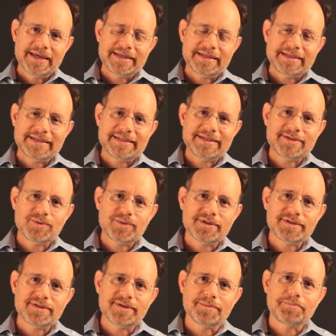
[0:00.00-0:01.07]
Indeed, this
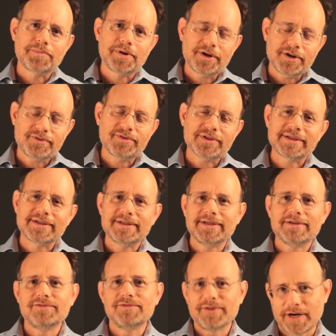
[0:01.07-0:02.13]
was the perfect
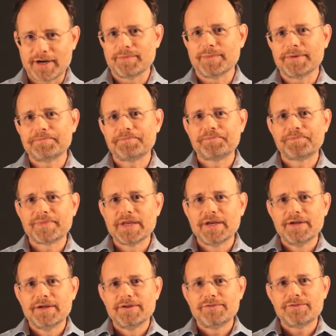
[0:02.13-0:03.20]
environment
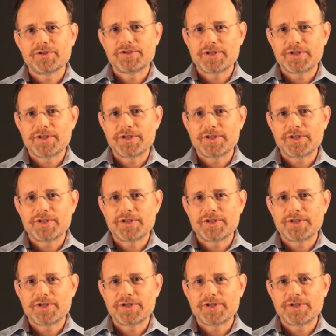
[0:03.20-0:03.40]
for